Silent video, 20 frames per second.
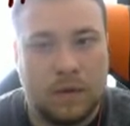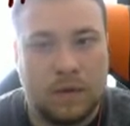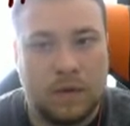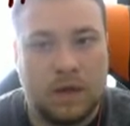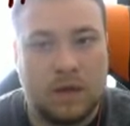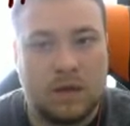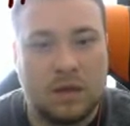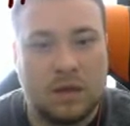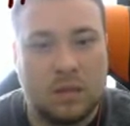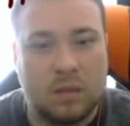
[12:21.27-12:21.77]
So
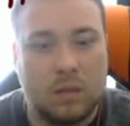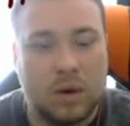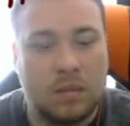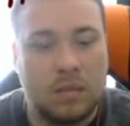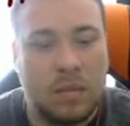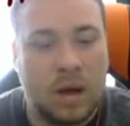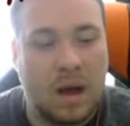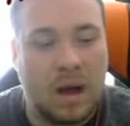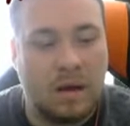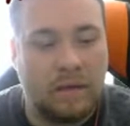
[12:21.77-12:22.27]
this is
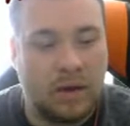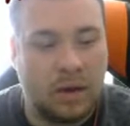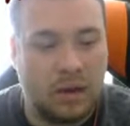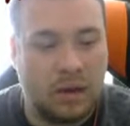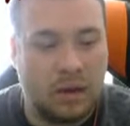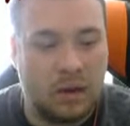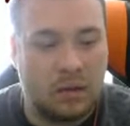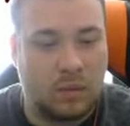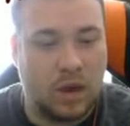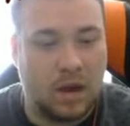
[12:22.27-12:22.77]
where
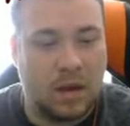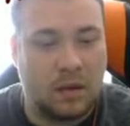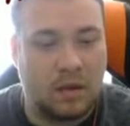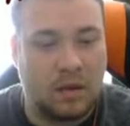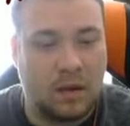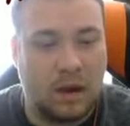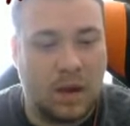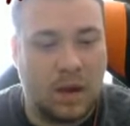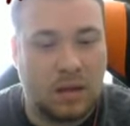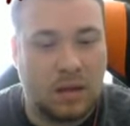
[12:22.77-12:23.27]
Mauville is.
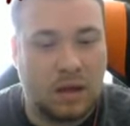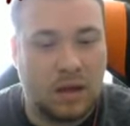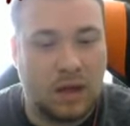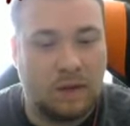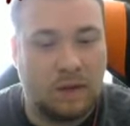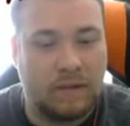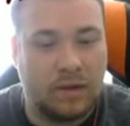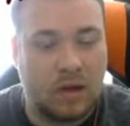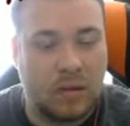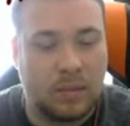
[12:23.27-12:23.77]
Watson had to
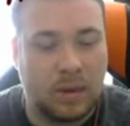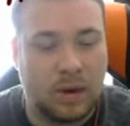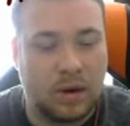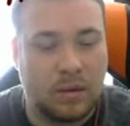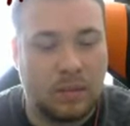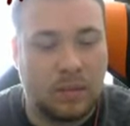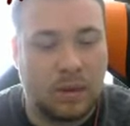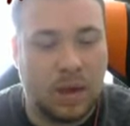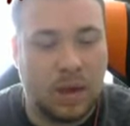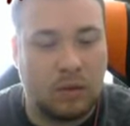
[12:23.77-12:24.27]
give up on
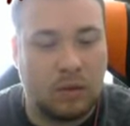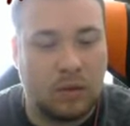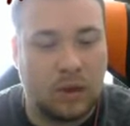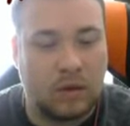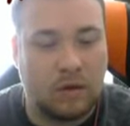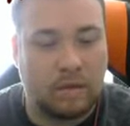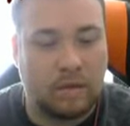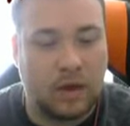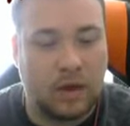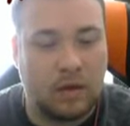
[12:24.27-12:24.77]
his plan to
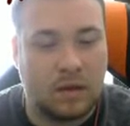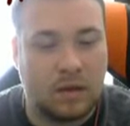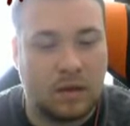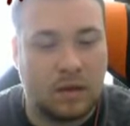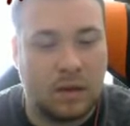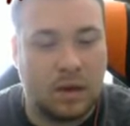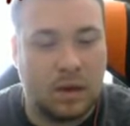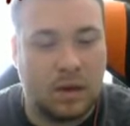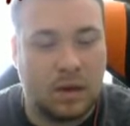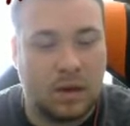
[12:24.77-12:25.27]
electrify this.